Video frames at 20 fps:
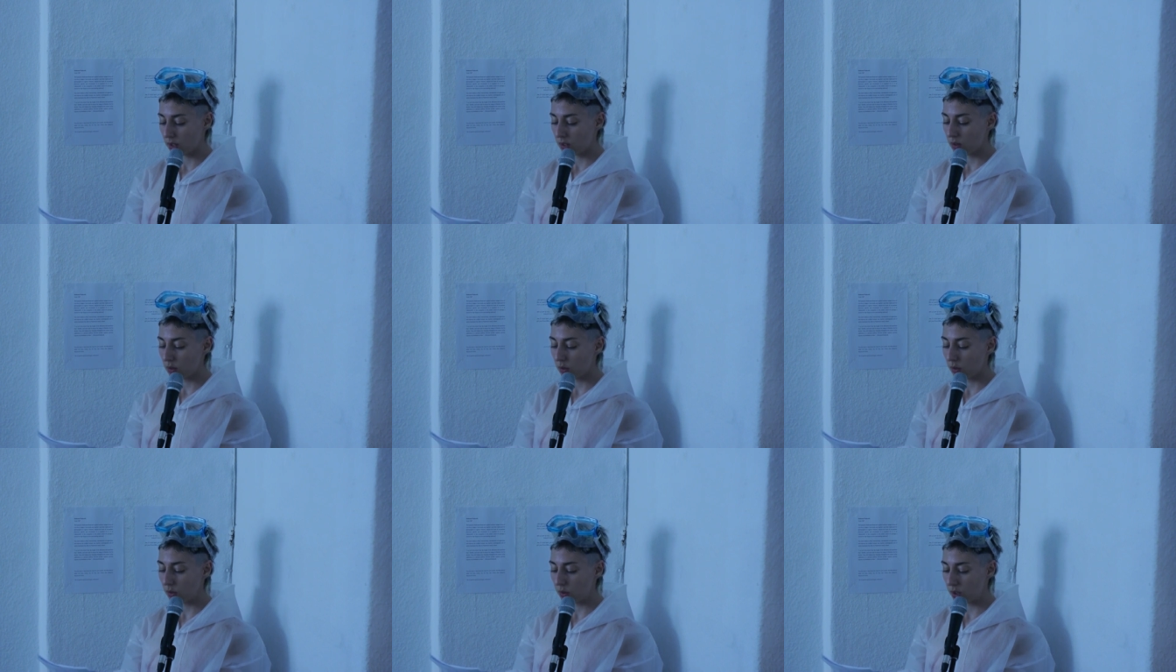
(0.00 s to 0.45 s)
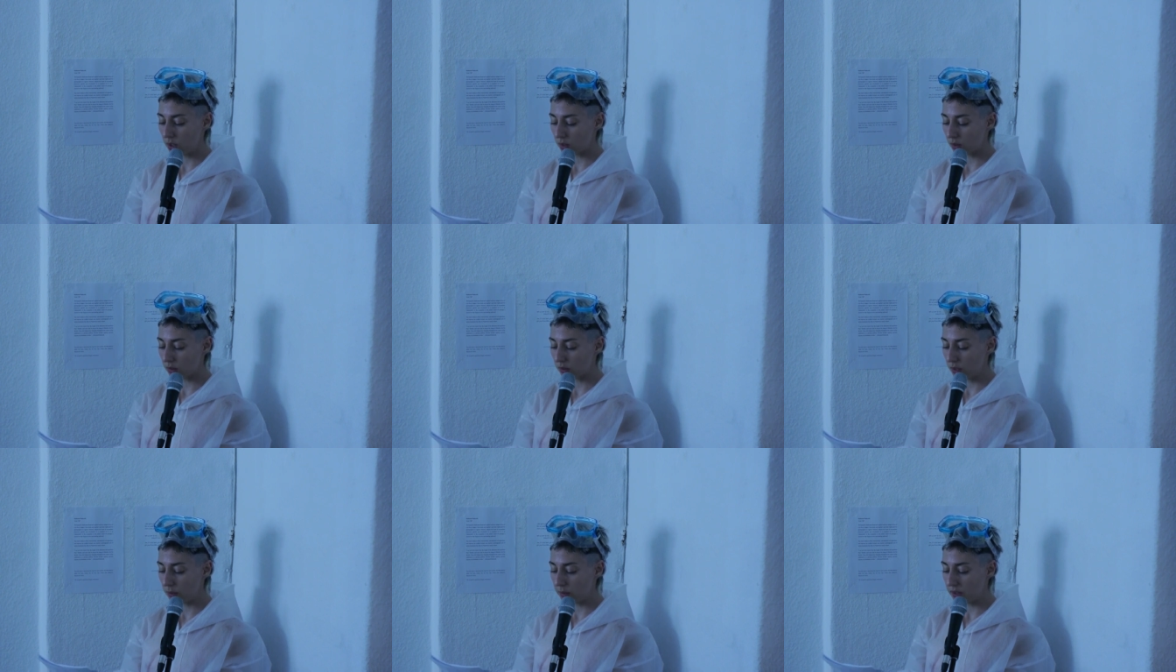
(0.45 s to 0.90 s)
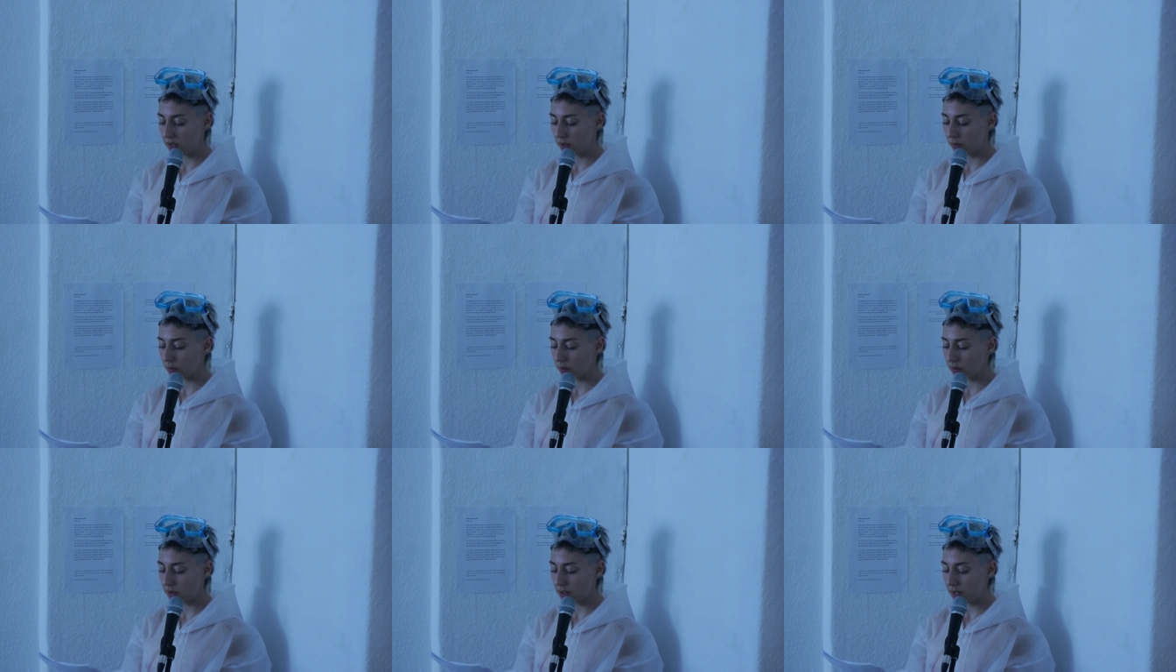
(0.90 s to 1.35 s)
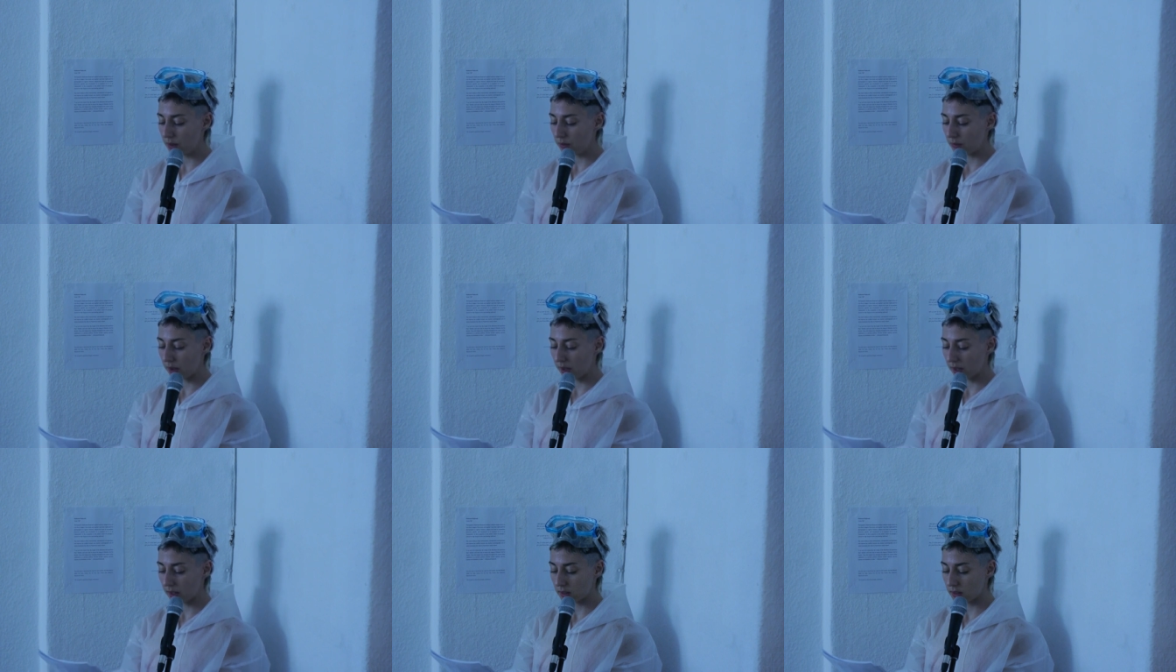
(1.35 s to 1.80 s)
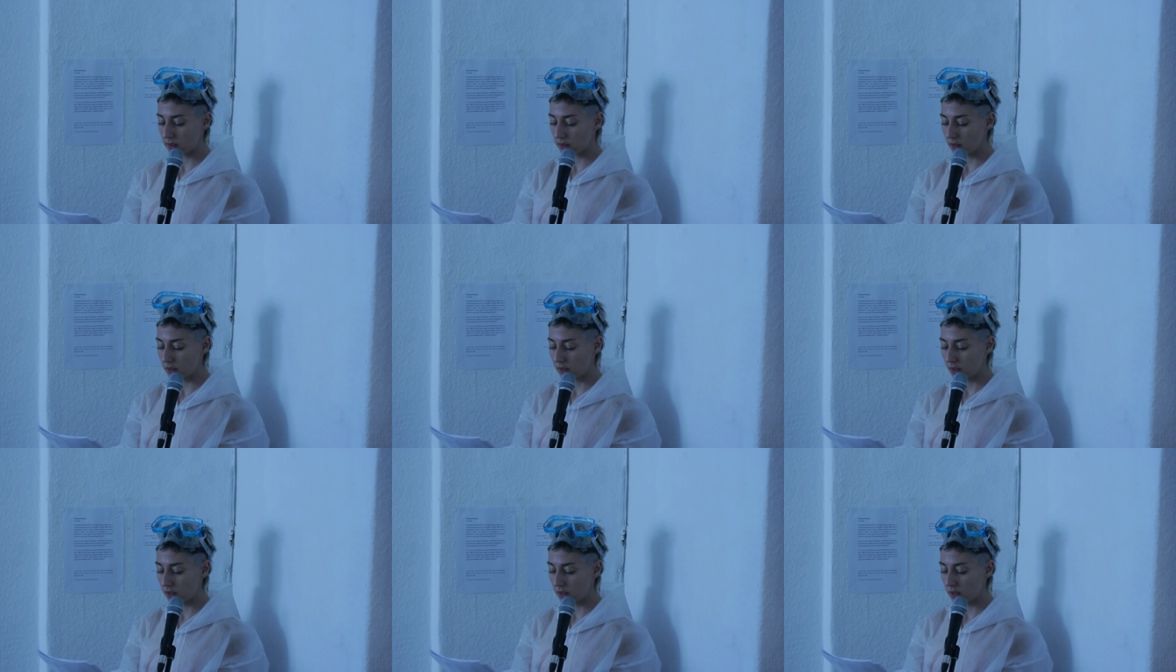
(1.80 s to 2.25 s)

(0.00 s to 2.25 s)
2 year limited for defects,